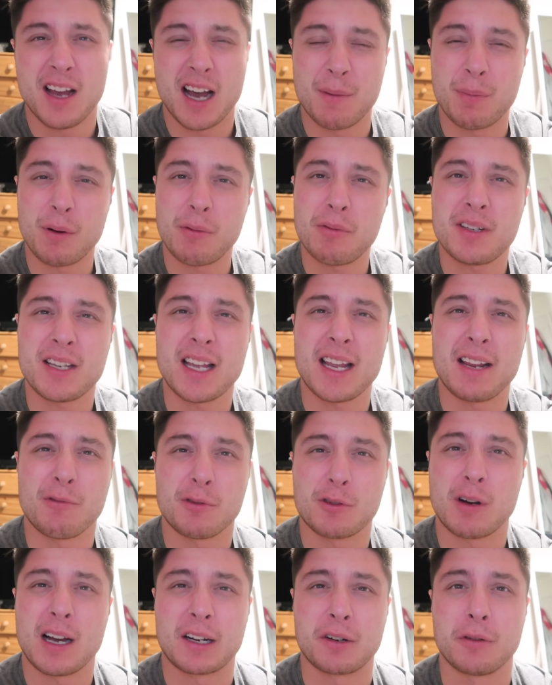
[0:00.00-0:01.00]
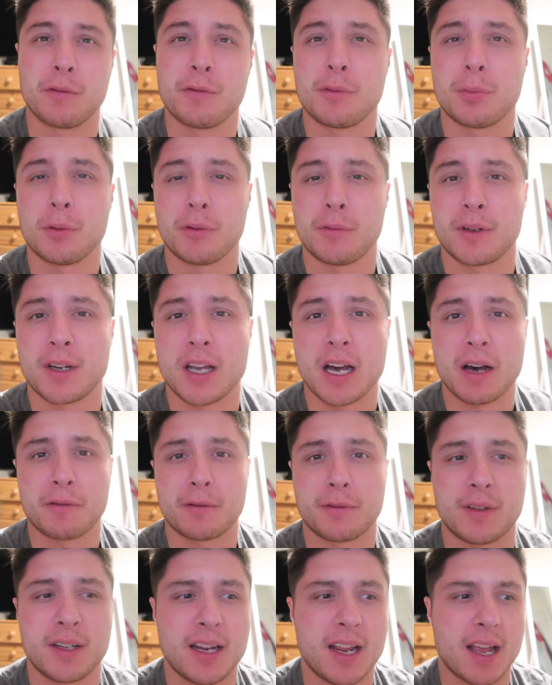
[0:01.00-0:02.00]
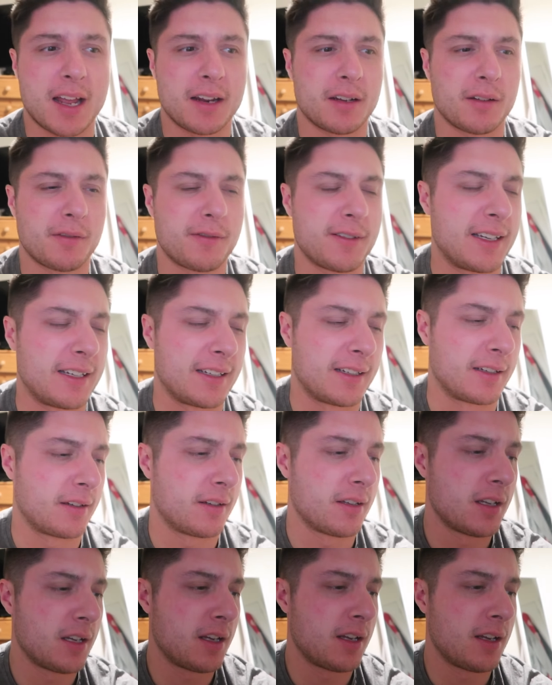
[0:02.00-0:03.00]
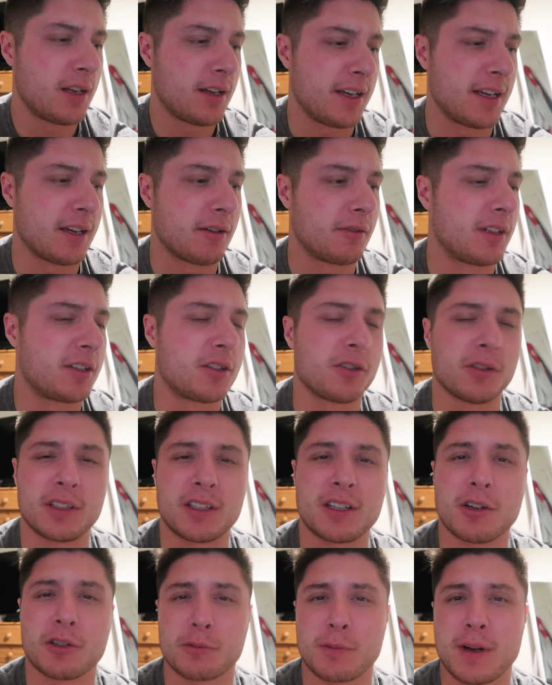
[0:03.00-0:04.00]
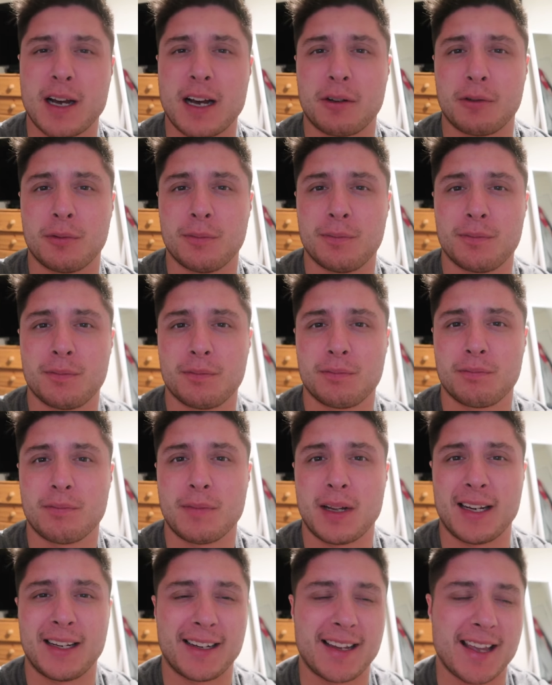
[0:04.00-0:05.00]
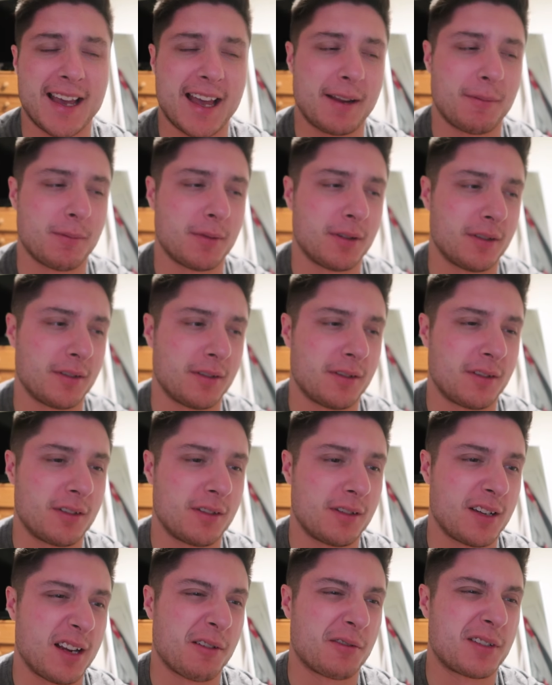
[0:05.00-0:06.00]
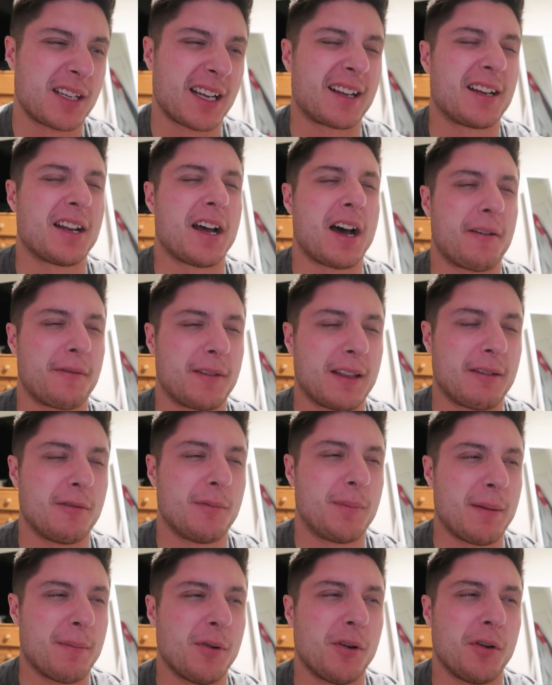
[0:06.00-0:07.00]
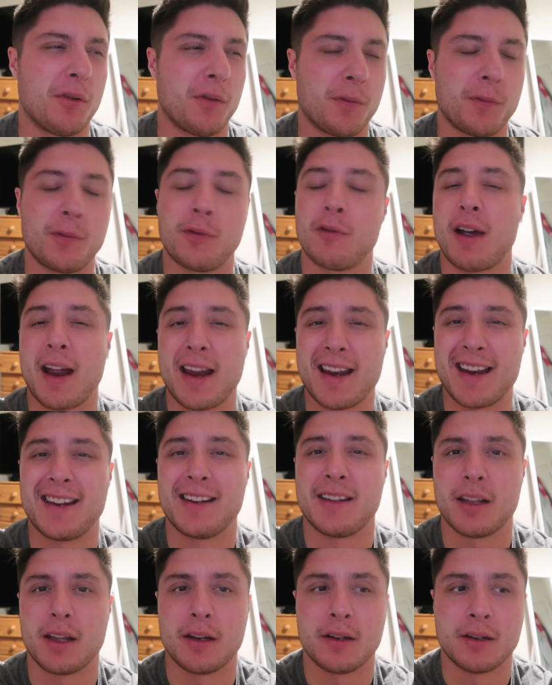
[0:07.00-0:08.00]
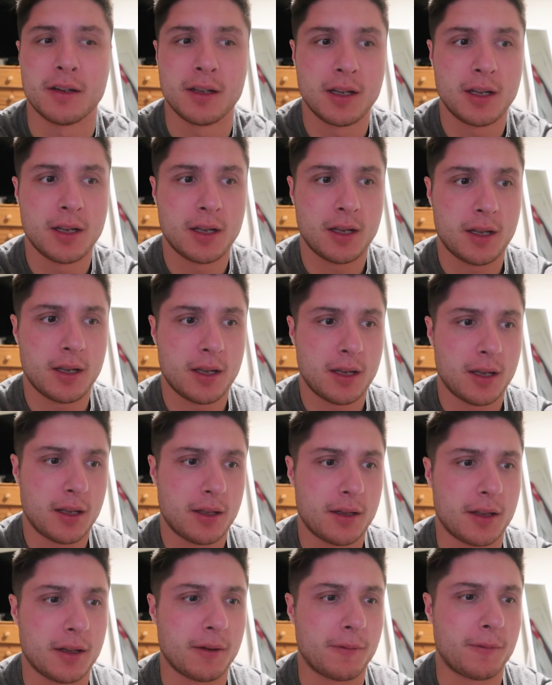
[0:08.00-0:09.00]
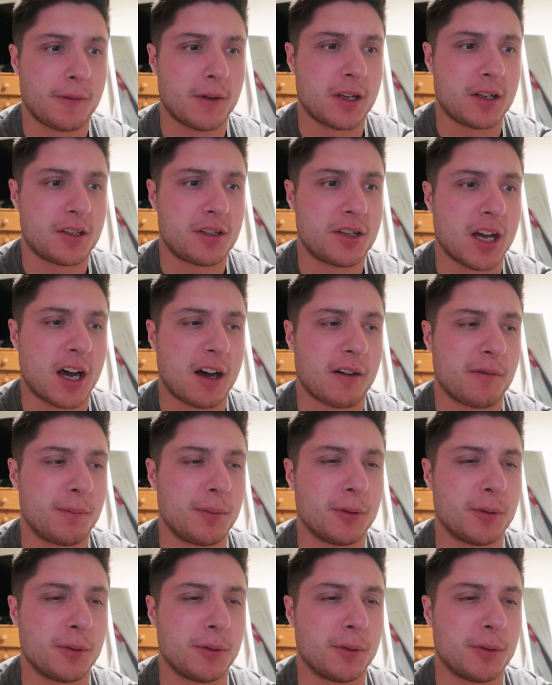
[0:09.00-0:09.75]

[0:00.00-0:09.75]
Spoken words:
I'd probably say it was quite comfortable for Garforth in the end. I think, you know, they took the goals well in the game, and, you know, second half they were a bit more threatening than the first half.